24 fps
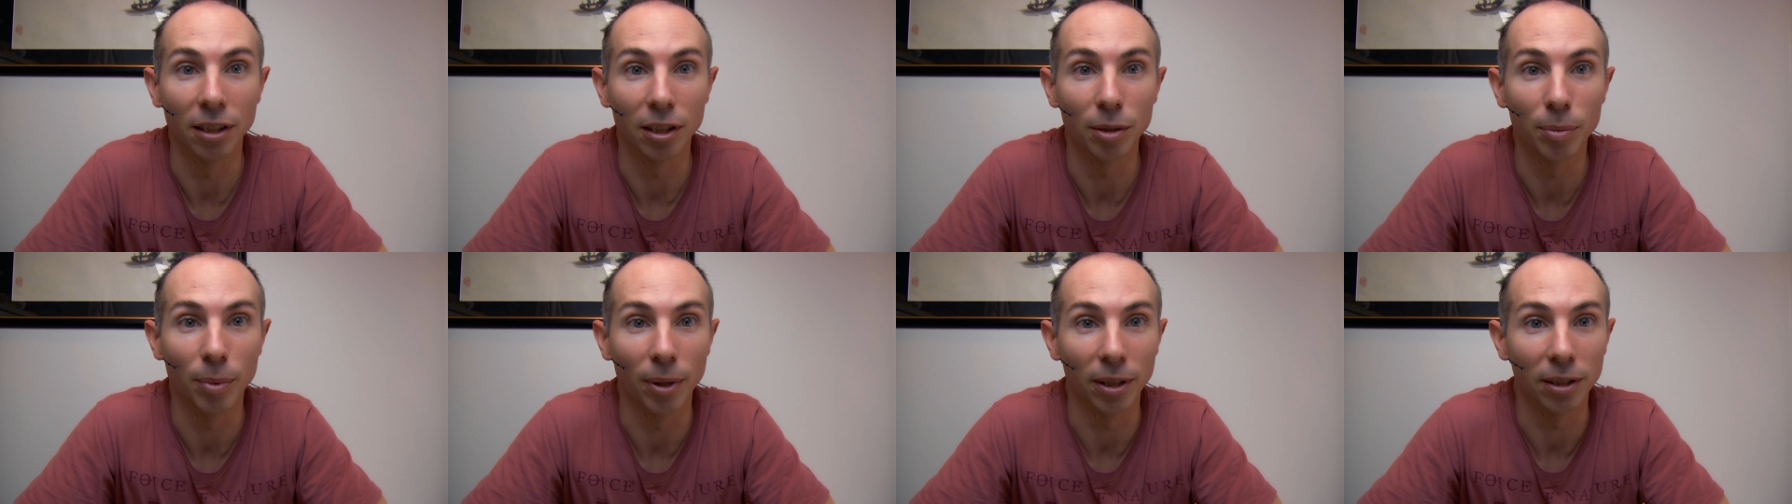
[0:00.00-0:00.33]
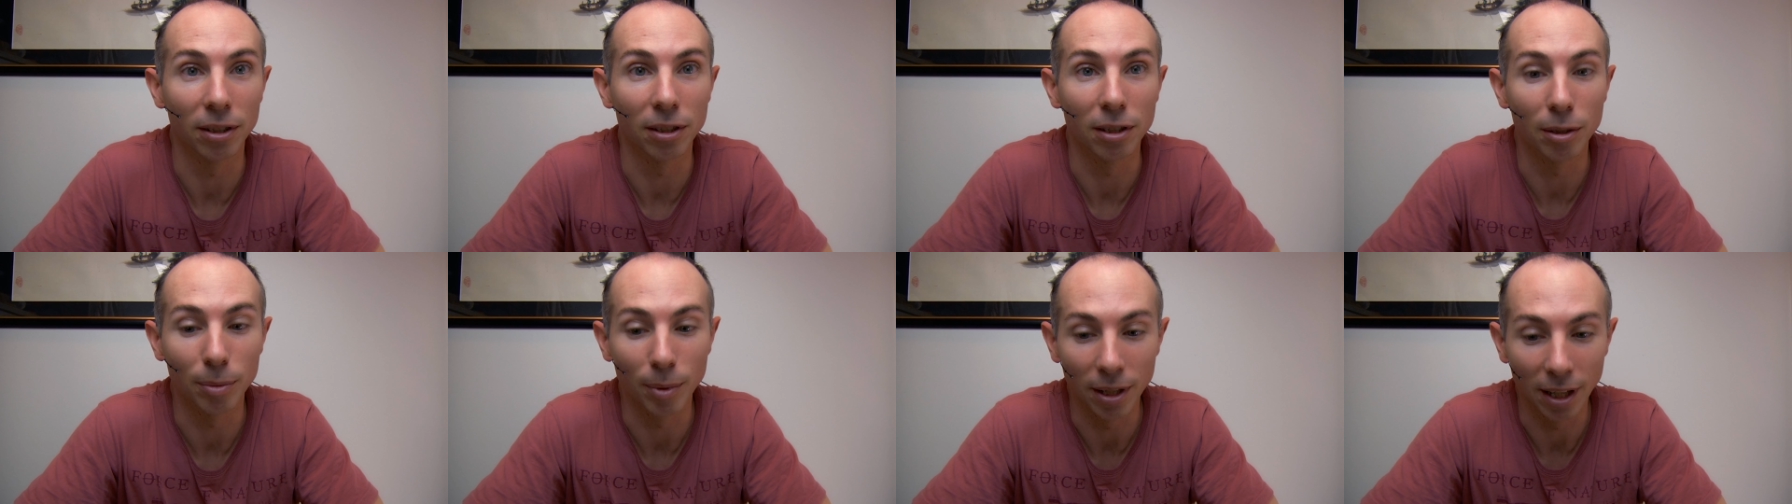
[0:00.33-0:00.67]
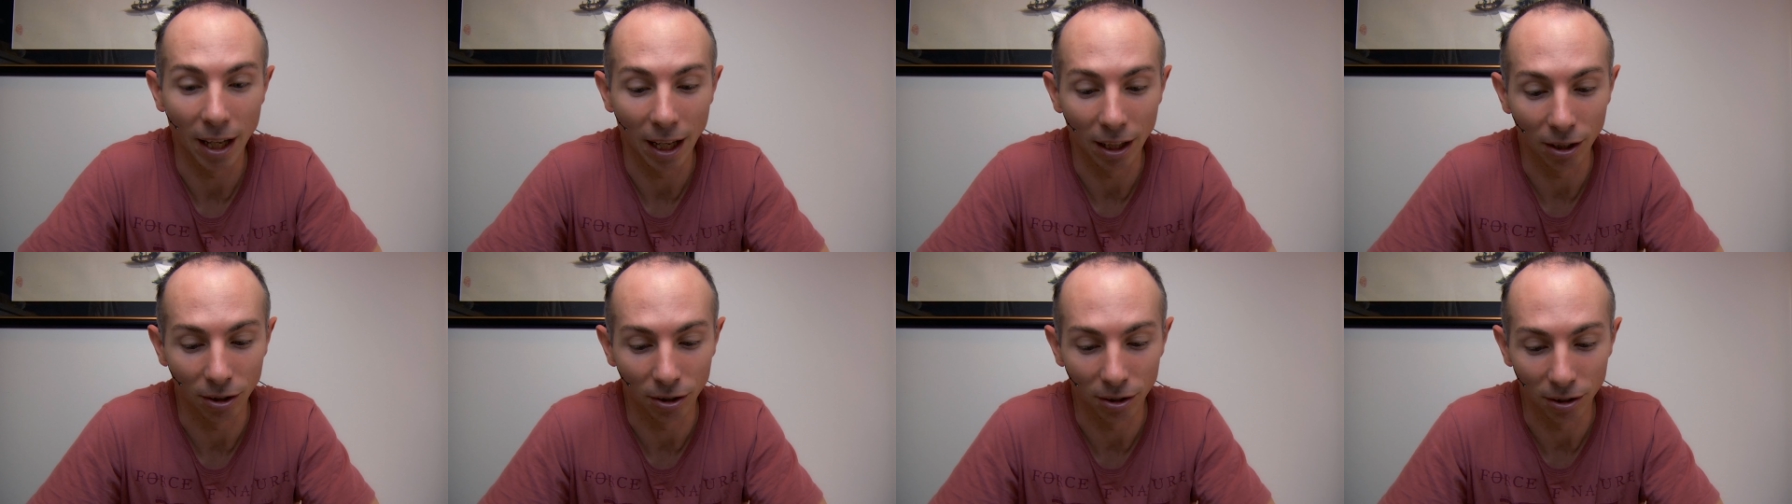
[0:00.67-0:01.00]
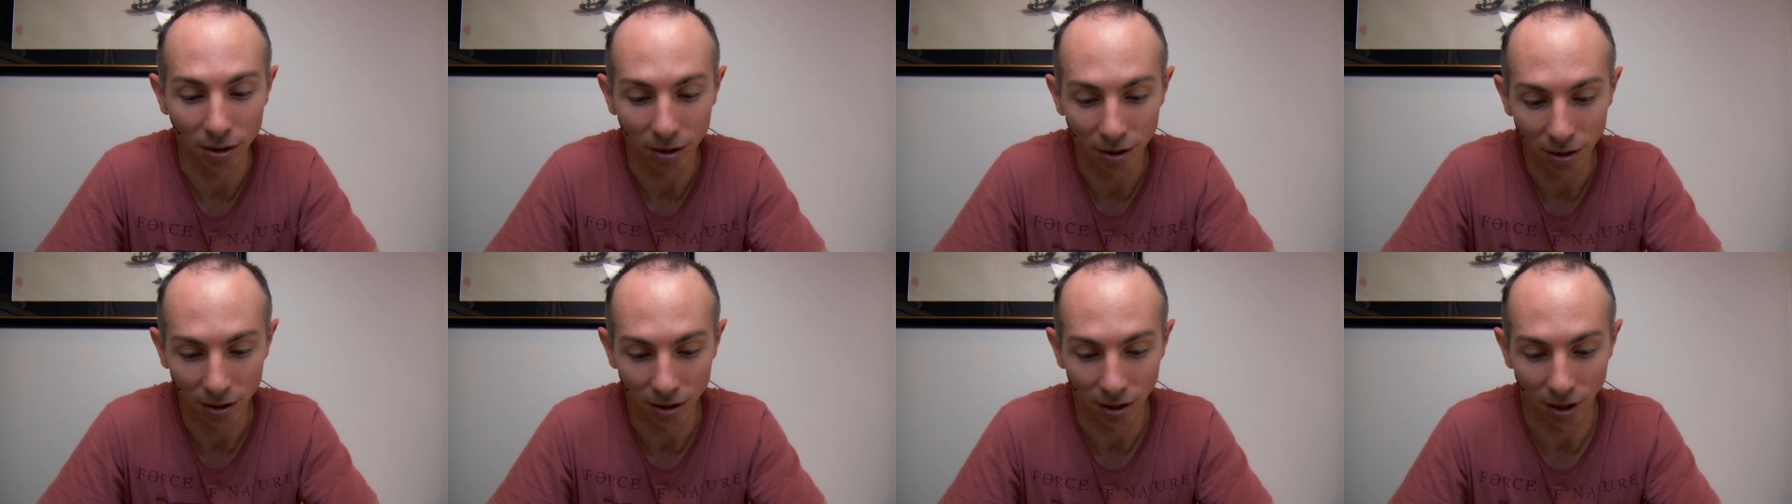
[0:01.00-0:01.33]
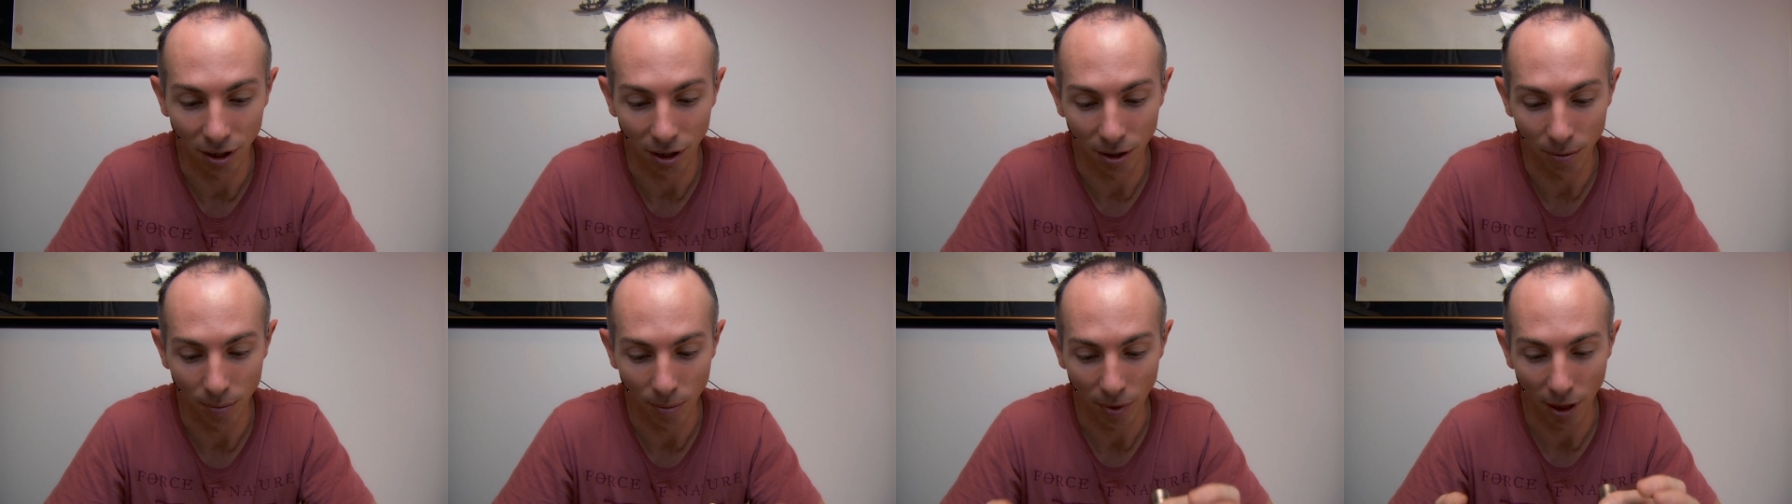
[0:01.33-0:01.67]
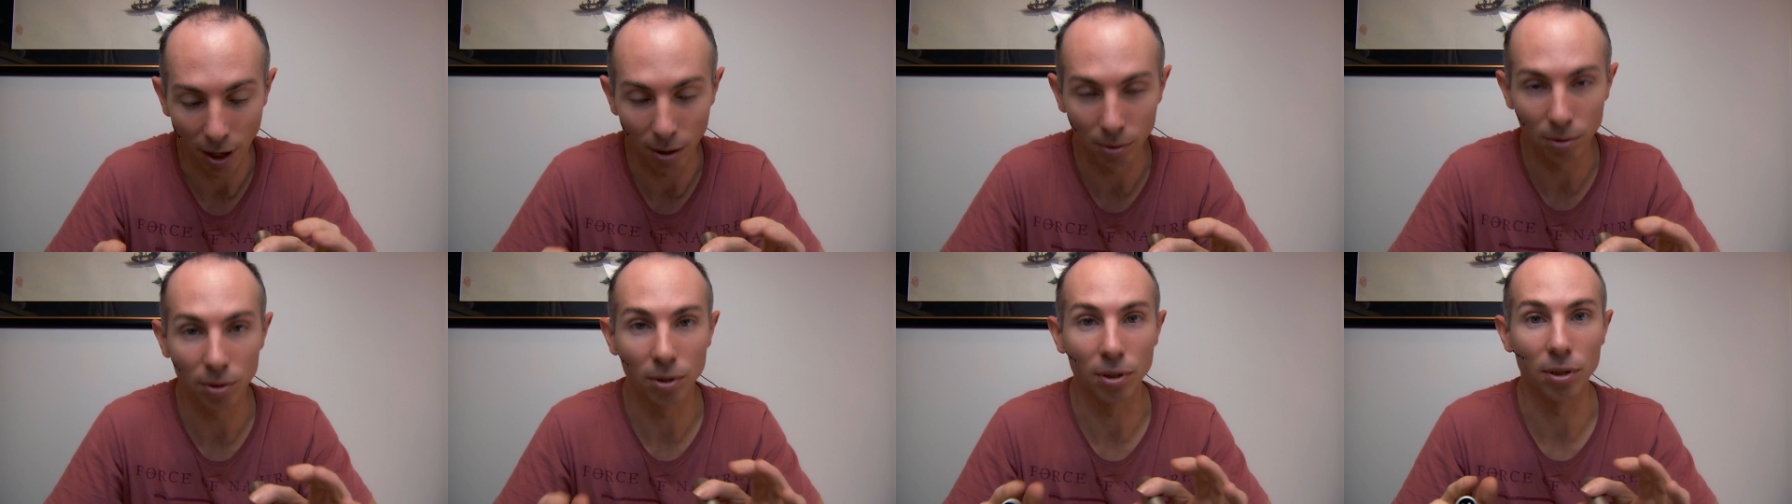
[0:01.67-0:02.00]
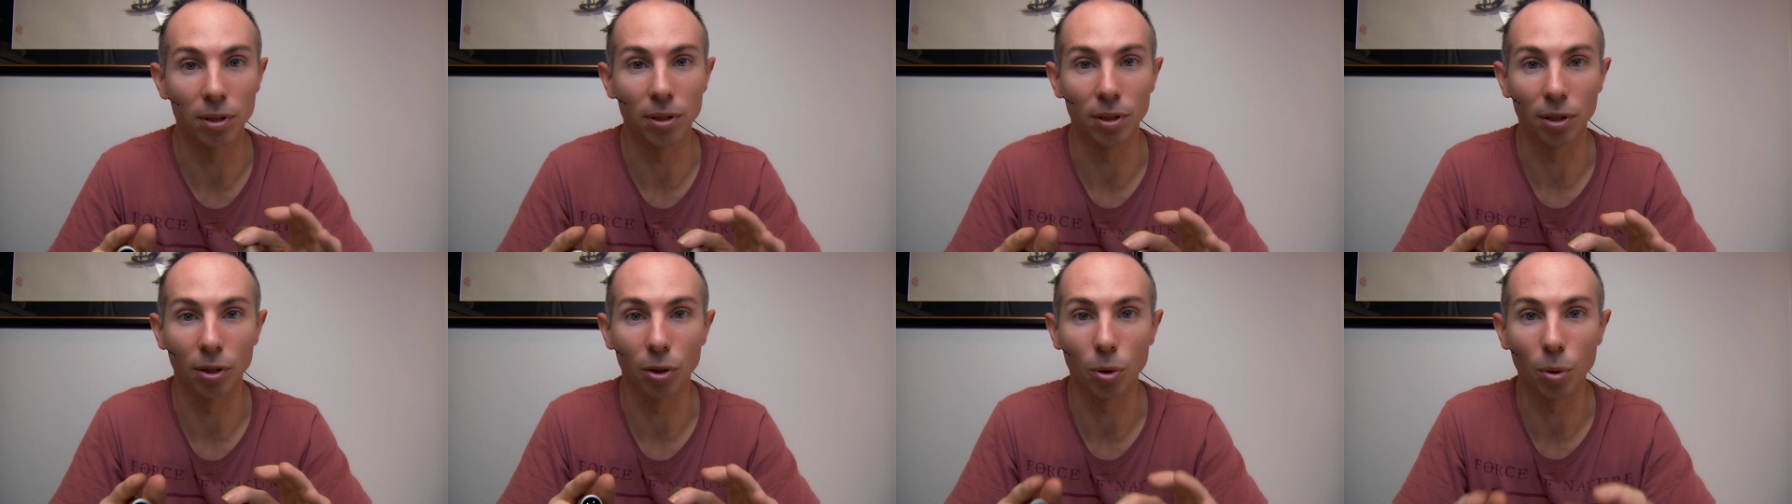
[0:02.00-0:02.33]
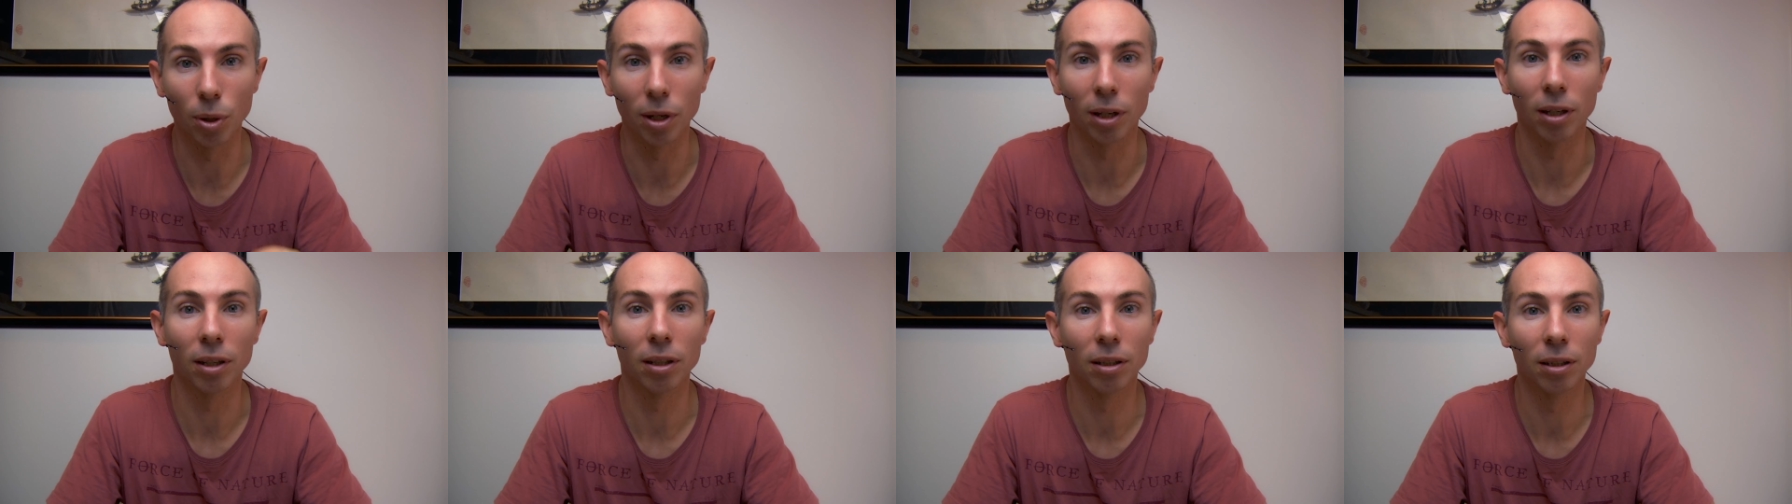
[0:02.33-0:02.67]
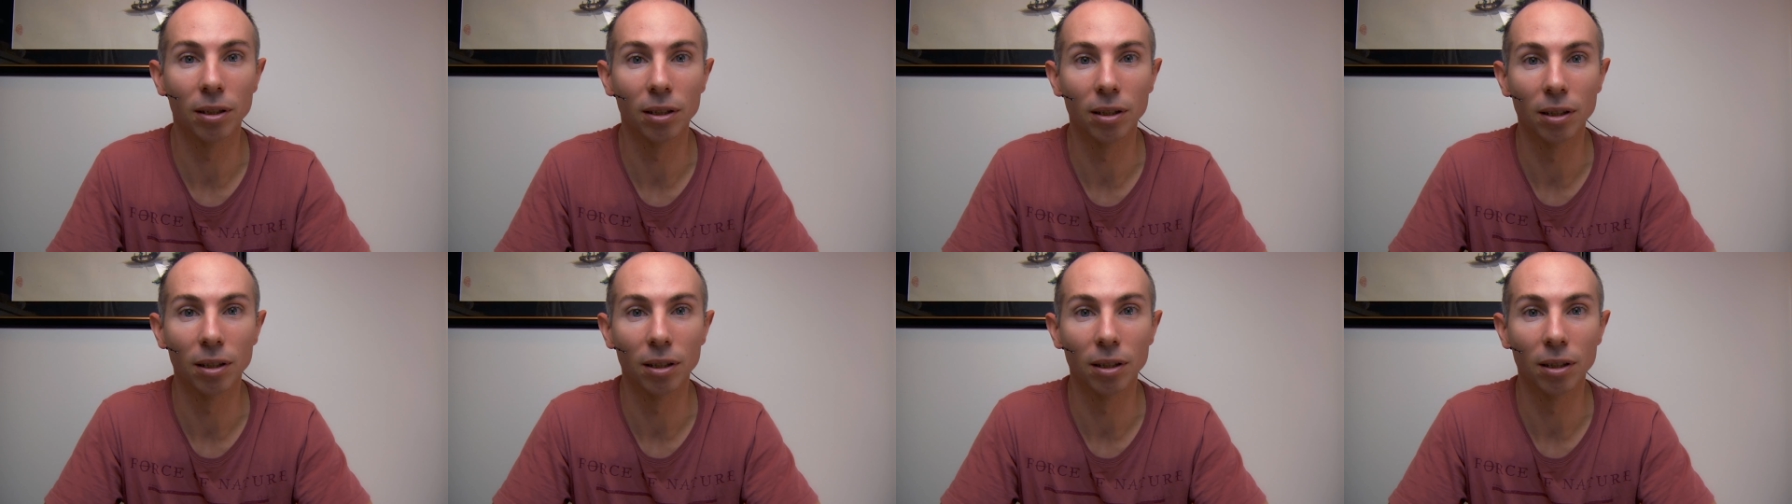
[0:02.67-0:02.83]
expect it to be that long. So that was just a quick